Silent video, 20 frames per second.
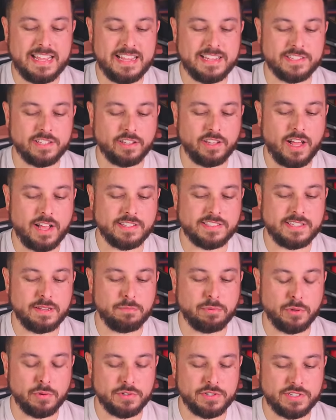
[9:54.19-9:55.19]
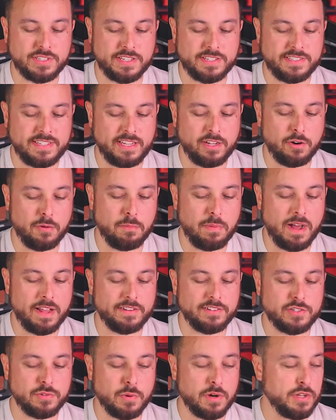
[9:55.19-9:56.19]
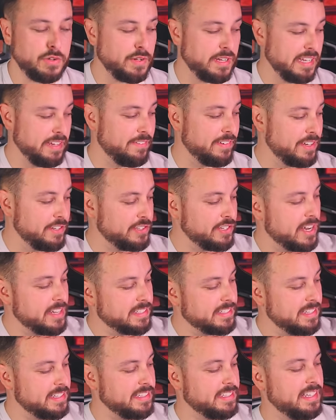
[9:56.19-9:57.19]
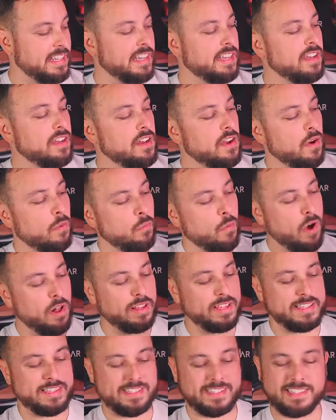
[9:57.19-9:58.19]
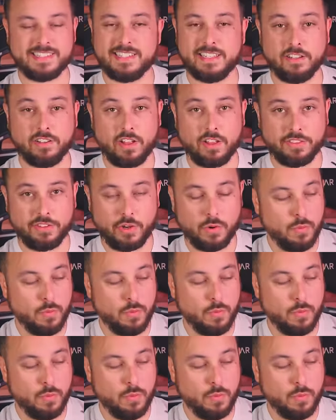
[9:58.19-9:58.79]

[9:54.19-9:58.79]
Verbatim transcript: is a lot simpler with just a single button to where you can even adjust this thing while it's still on the